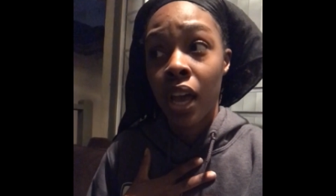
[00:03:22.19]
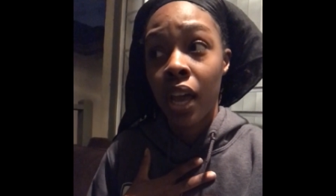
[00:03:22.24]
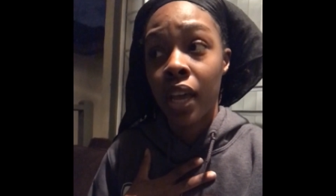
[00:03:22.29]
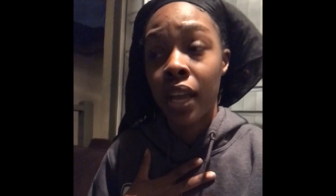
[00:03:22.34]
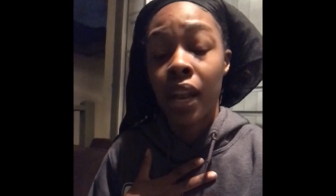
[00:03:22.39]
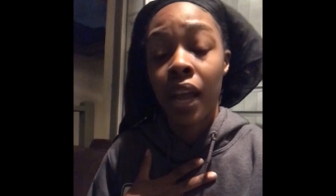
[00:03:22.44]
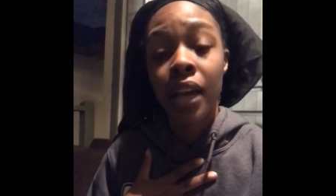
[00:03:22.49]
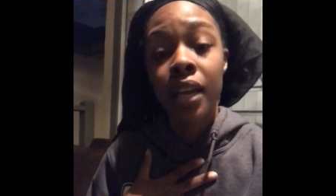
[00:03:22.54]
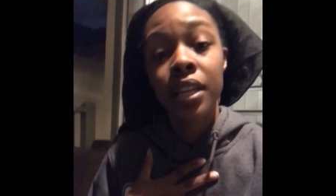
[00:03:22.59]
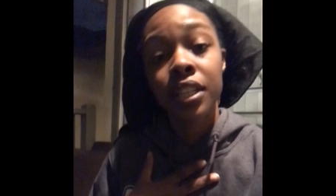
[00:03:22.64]

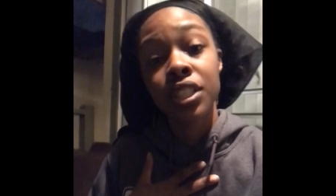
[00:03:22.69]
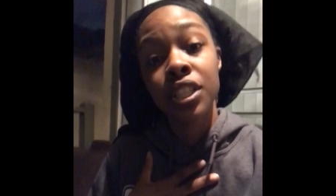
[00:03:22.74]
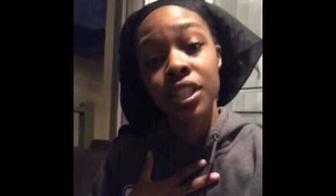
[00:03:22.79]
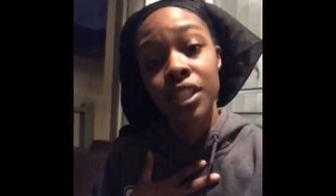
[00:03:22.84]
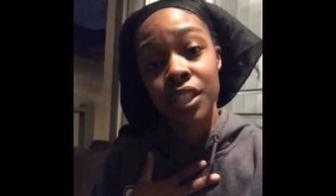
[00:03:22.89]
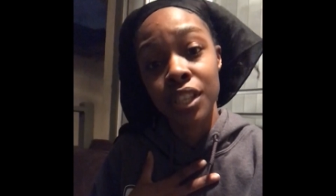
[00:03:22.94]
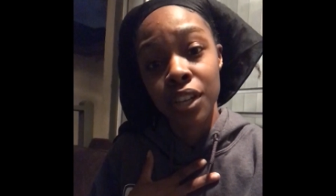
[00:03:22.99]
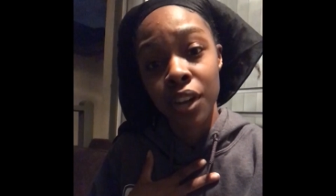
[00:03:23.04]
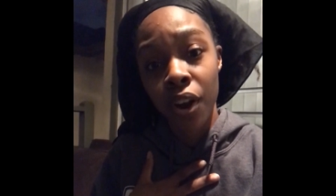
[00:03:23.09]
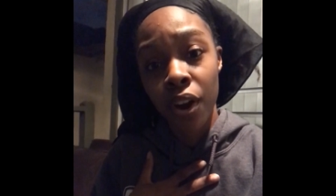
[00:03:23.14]
and I can
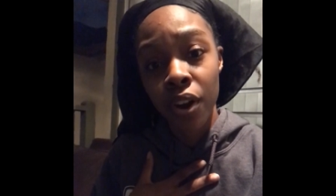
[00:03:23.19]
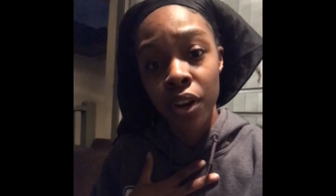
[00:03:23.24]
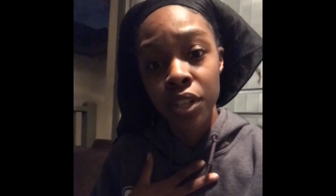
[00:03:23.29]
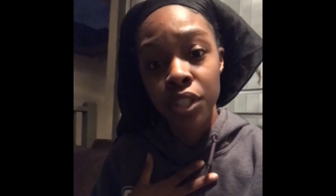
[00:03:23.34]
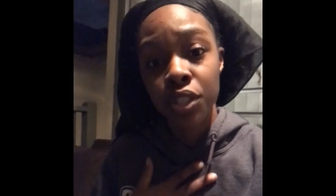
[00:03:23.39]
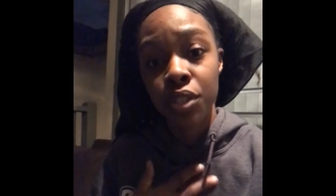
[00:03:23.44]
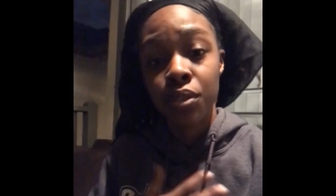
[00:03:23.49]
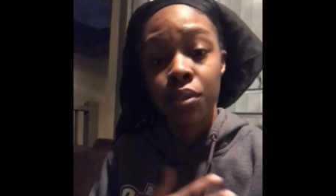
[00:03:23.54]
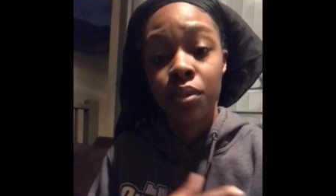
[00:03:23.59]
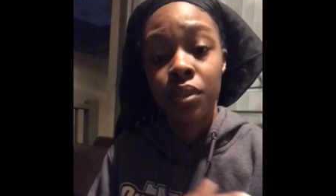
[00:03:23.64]
just
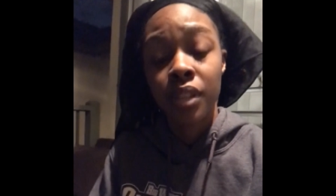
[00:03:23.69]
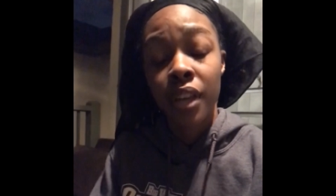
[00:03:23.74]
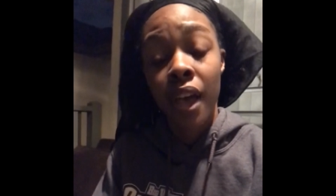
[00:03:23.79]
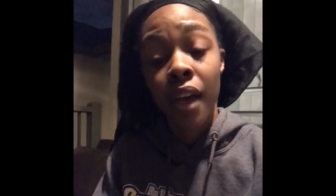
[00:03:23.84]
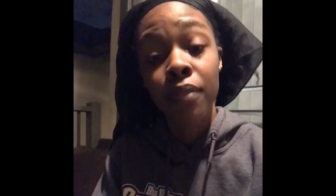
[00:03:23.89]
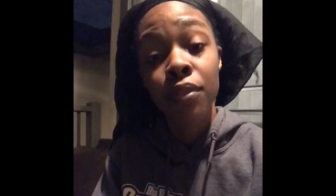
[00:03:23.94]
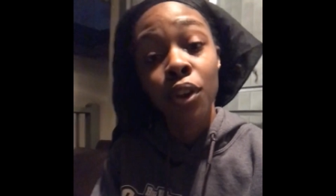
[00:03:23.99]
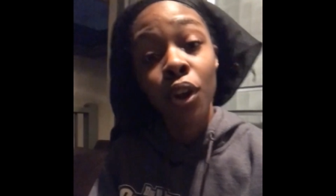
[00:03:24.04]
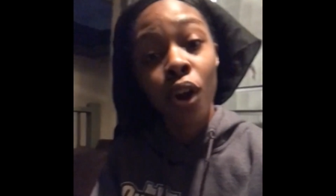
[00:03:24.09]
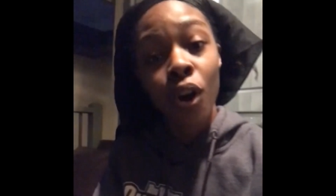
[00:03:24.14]
encourage you to
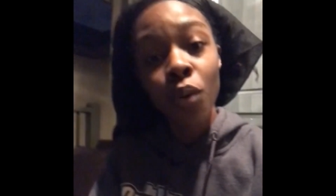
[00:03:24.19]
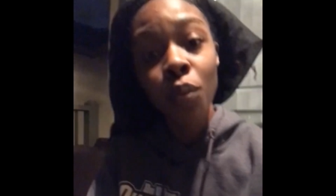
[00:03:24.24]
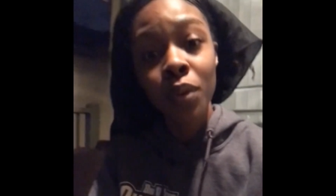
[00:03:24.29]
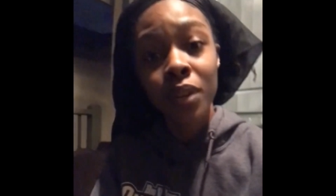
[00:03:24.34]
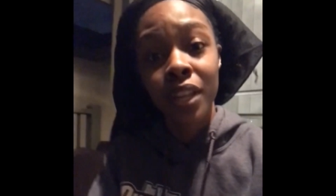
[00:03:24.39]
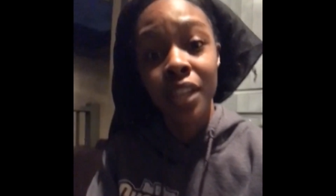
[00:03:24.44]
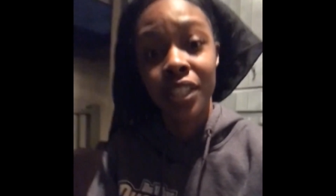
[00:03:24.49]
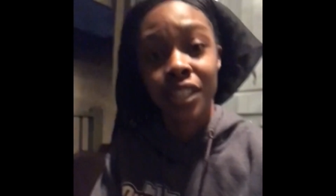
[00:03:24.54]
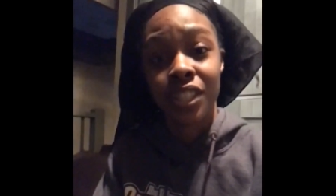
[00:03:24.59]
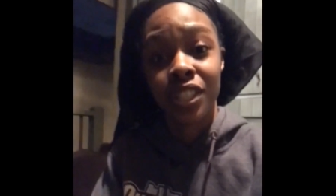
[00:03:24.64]
have your own
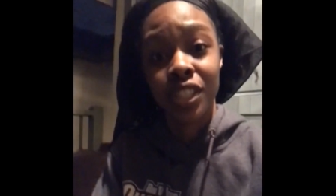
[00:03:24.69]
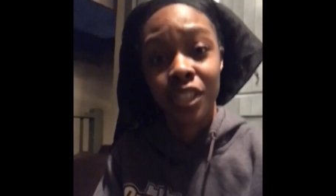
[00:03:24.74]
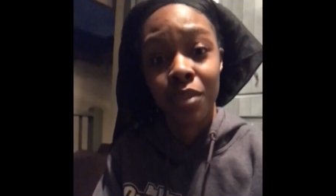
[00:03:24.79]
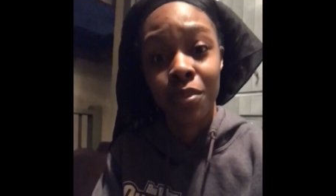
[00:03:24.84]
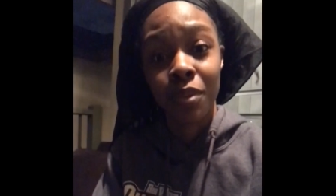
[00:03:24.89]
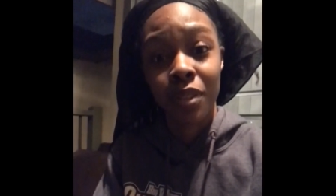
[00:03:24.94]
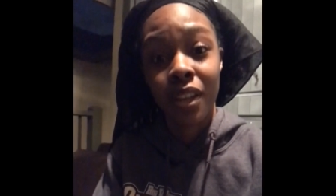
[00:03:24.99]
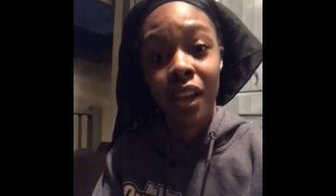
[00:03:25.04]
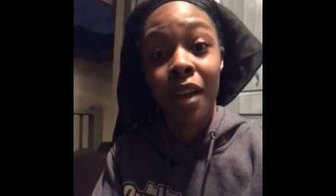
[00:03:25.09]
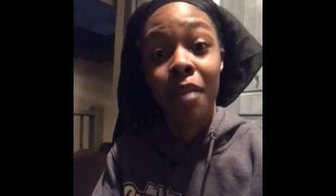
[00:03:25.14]

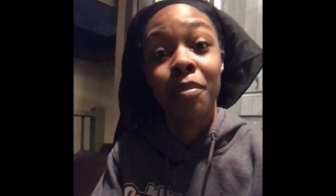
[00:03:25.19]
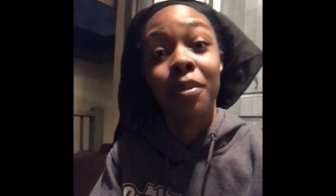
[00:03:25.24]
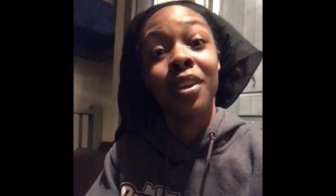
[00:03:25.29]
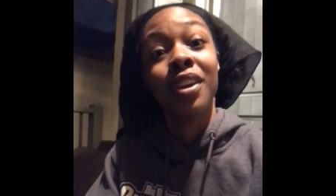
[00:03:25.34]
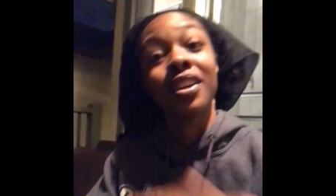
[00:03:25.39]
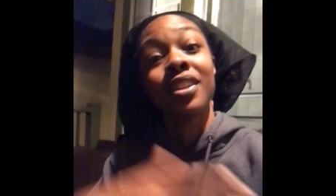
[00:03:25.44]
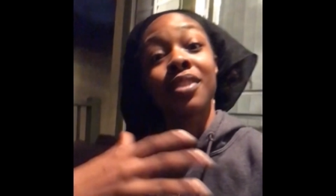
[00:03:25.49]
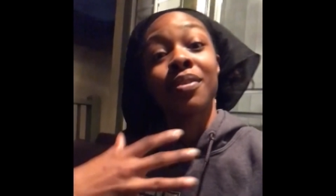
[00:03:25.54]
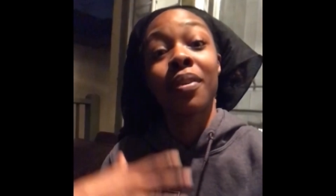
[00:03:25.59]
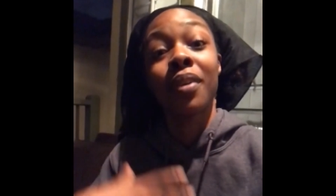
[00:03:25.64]
relationship with God
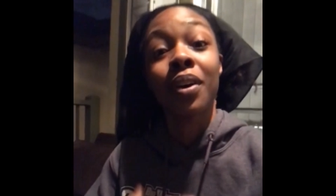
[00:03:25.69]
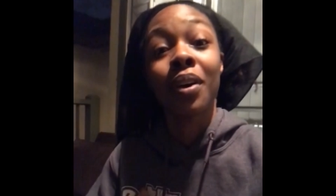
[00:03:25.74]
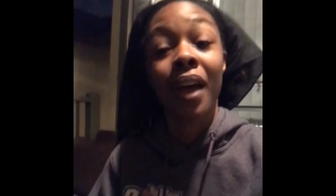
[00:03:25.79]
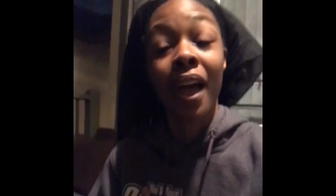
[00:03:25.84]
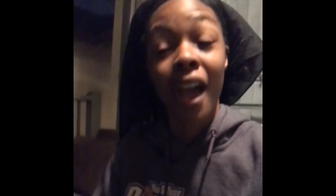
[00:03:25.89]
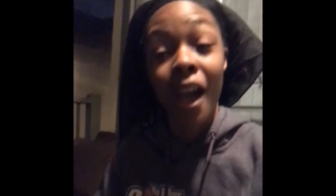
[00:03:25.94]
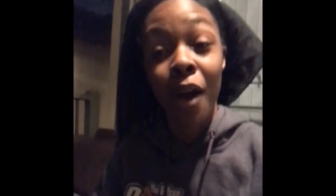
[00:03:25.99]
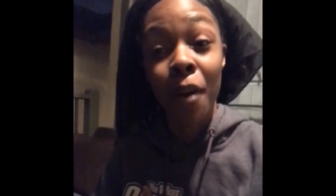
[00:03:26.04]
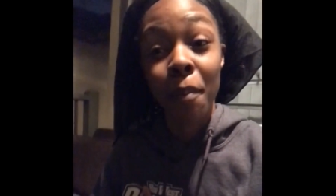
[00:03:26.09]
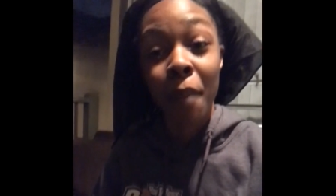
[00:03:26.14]
because of
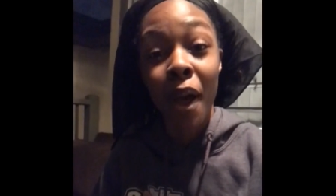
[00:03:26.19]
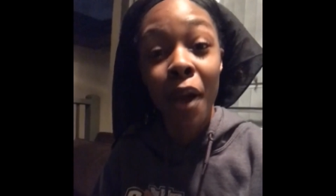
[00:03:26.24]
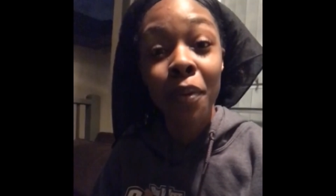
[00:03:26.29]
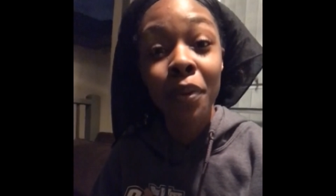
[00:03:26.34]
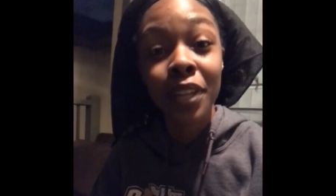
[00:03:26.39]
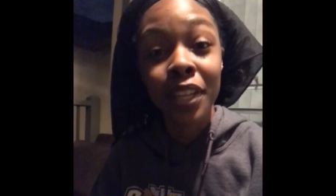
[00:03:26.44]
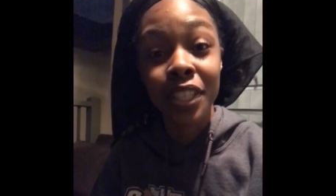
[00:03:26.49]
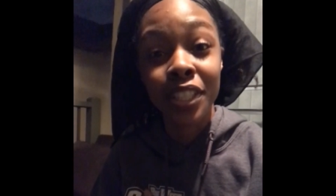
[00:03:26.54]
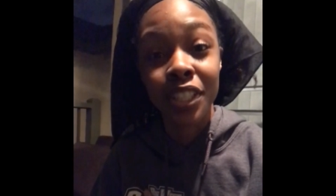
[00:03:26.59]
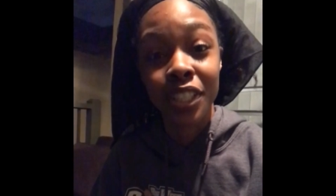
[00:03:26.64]
how my
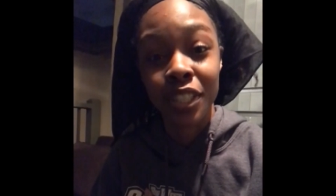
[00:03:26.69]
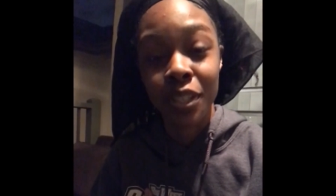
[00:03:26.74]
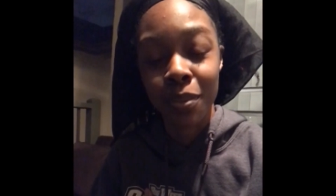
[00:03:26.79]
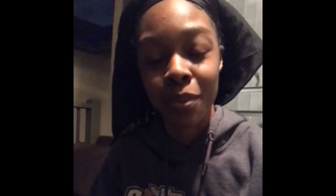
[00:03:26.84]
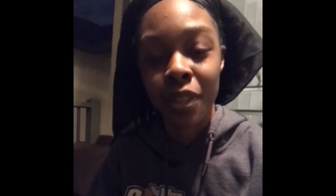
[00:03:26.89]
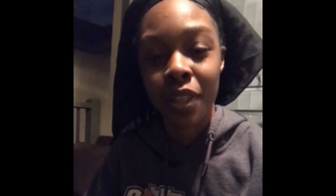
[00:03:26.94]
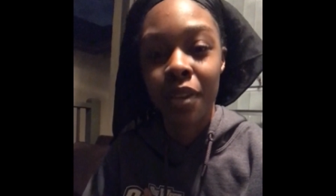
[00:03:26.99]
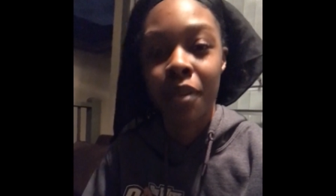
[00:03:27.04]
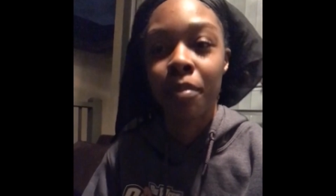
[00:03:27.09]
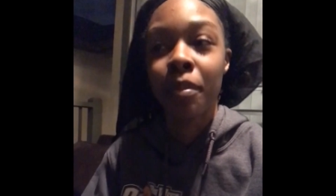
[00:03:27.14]
relationship
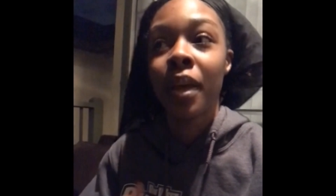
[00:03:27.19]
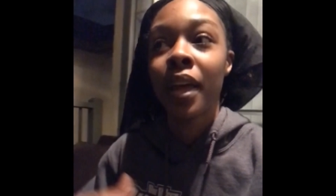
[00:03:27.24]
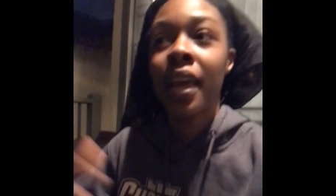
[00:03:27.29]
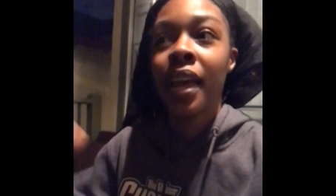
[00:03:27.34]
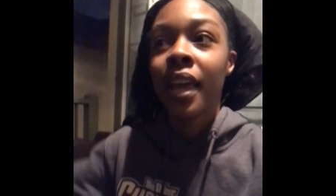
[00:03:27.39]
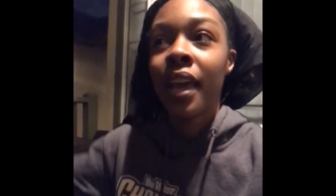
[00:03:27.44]
with him